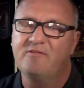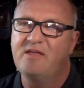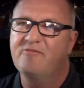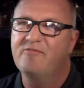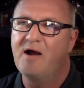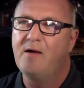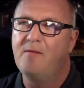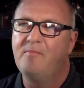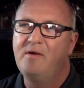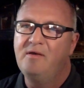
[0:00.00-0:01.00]
Everything
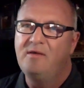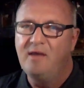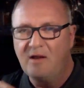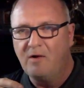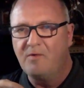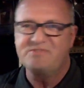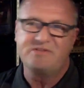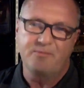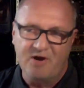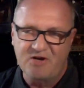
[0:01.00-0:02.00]
from, it
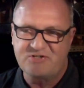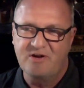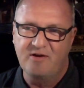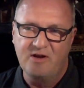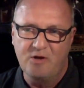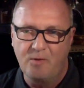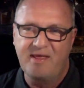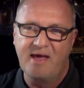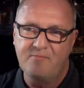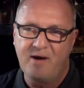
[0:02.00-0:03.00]
was depressionary,
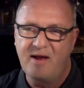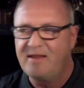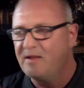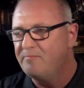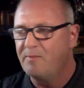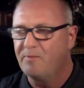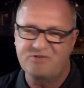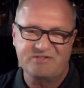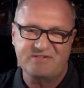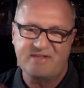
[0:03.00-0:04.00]
nobody had money, and
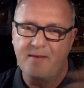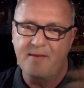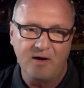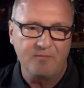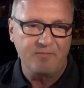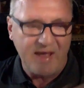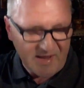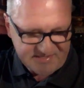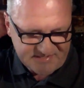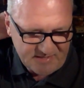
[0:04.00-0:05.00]
people were just camping en
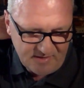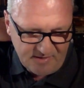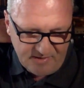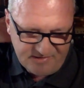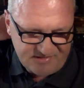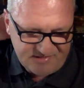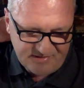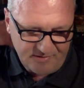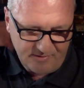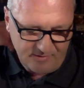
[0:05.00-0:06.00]
masse,
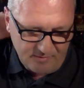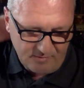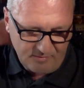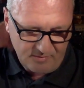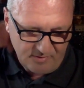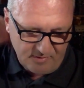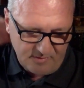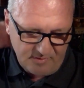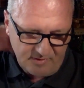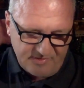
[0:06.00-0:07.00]
to,
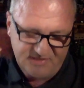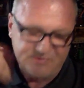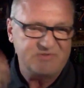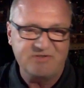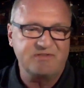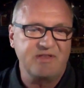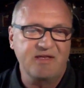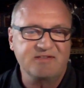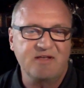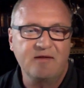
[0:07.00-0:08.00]
this was just
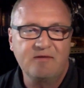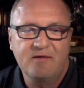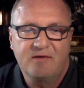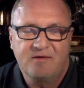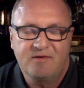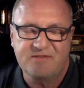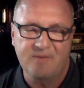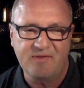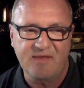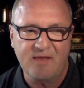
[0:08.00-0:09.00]
things that
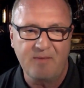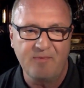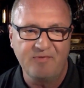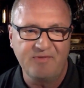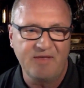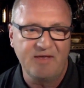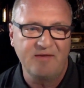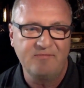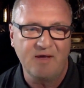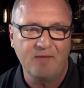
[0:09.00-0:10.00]
something that people
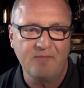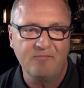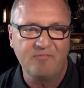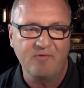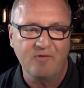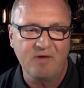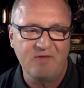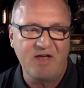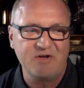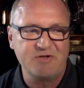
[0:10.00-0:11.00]
did for
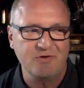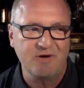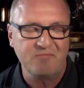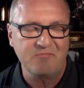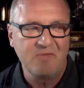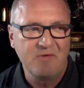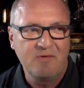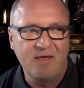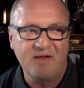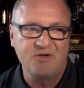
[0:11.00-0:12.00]
adventure and
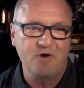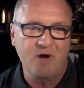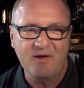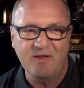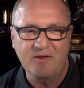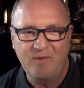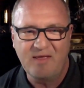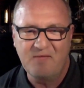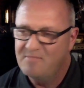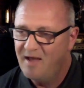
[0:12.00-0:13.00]
enjoyment on the
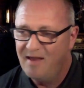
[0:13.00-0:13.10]
weekend.